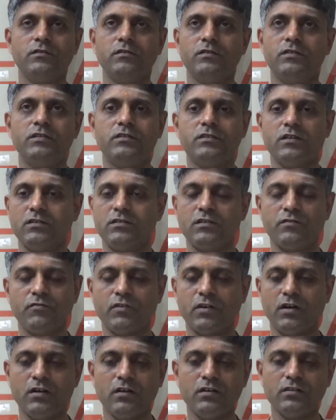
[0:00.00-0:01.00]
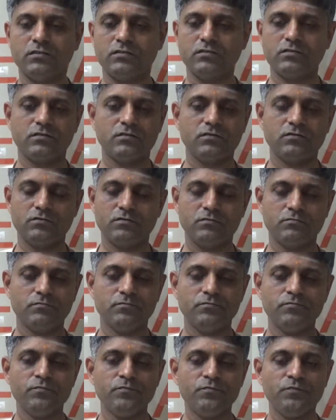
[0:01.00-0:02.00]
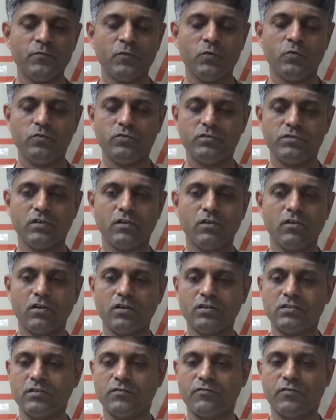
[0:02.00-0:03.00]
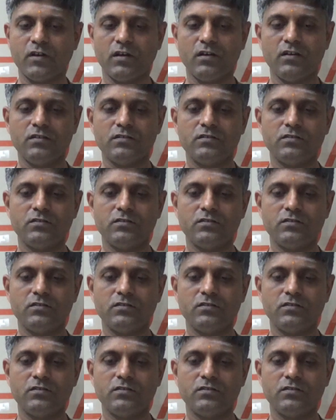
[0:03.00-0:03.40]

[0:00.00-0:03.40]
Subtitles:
in charge of colors, who is the goddess of colors.